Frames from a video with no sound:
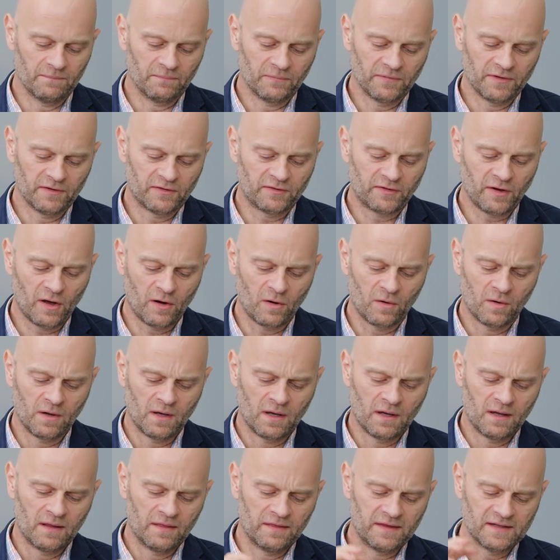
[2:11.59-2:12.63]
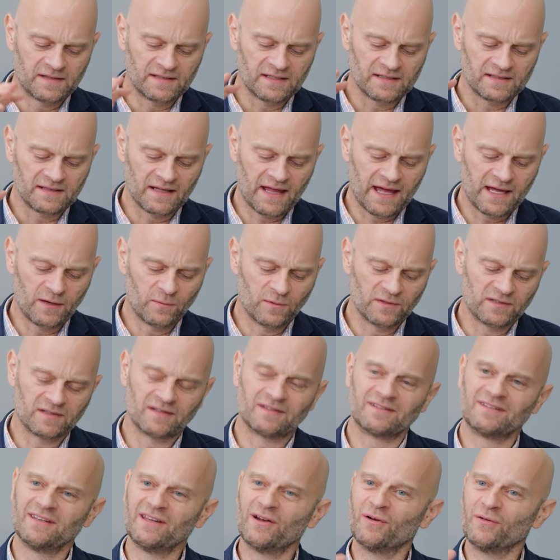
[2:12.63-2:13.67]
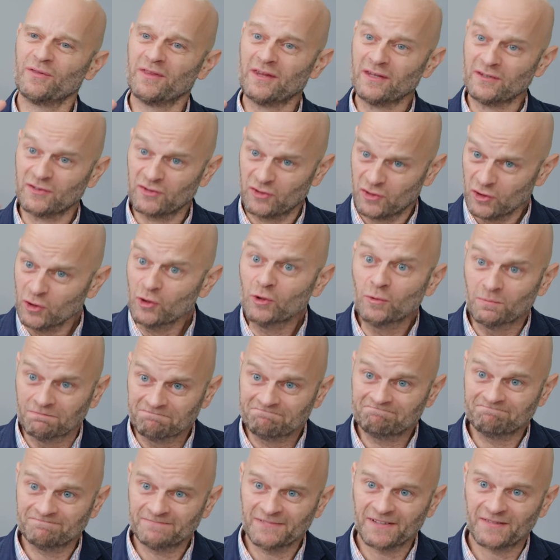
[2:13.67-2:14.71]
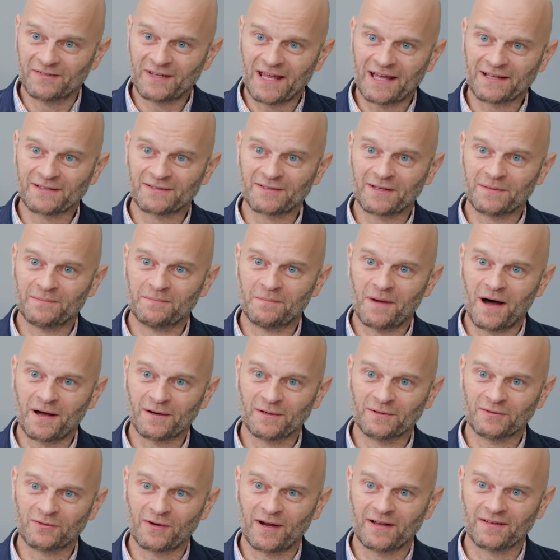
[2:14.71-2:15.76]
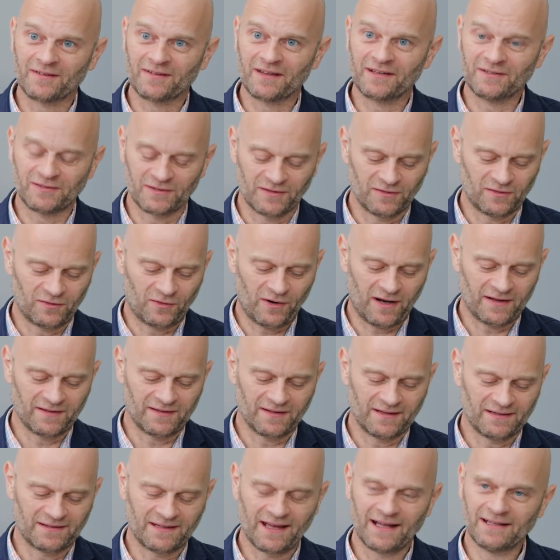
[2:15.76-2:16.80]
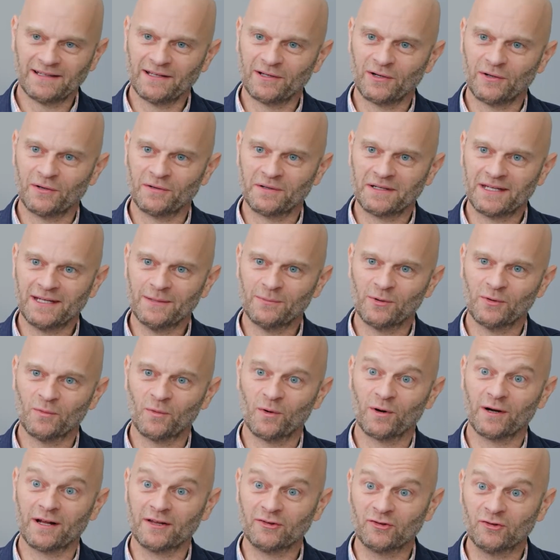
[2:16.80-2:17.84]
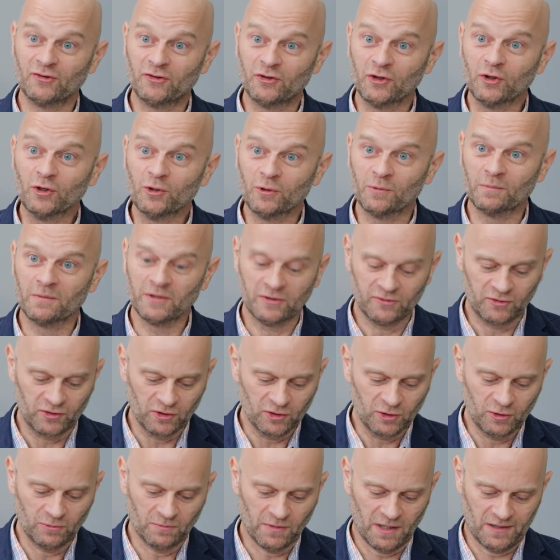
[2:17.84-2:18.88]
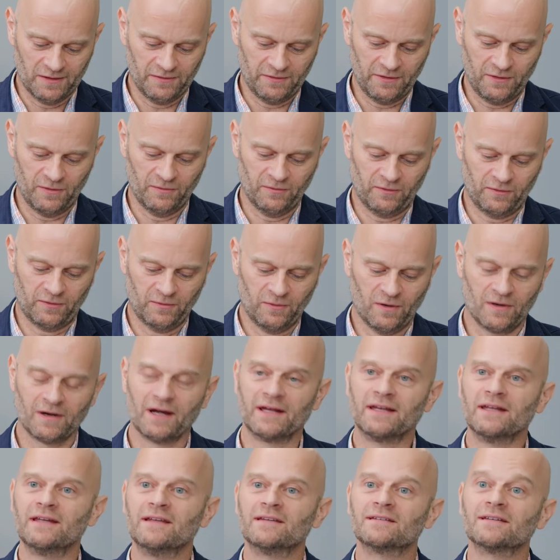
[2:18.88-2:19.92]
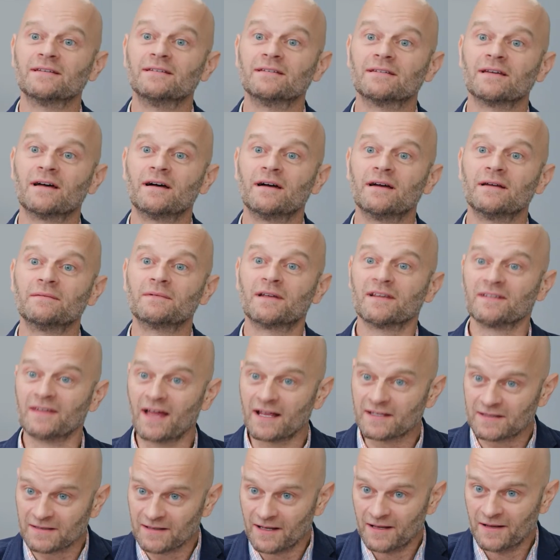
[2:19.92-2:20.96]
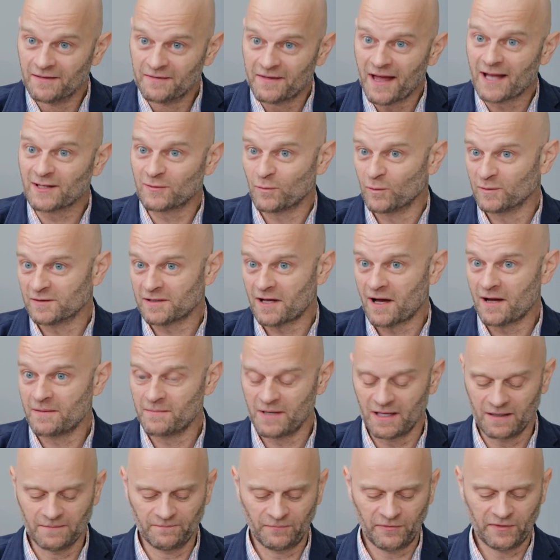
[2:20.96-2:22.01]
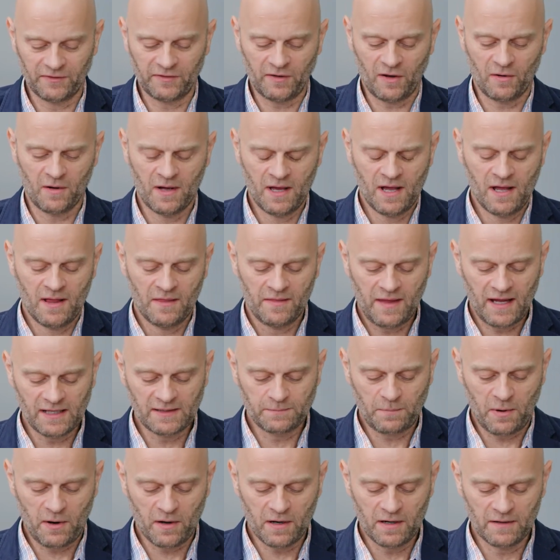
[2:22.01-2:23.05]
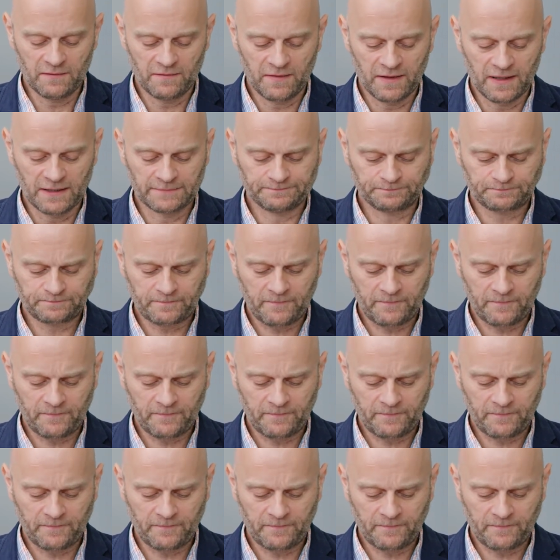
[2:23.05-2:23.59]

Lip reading: So this is language, it's doom. In fact, some modern translations translate that little Hebrew word as doom. Doom on those who are at ease in Zion, because that's what's coming. So that's part of it.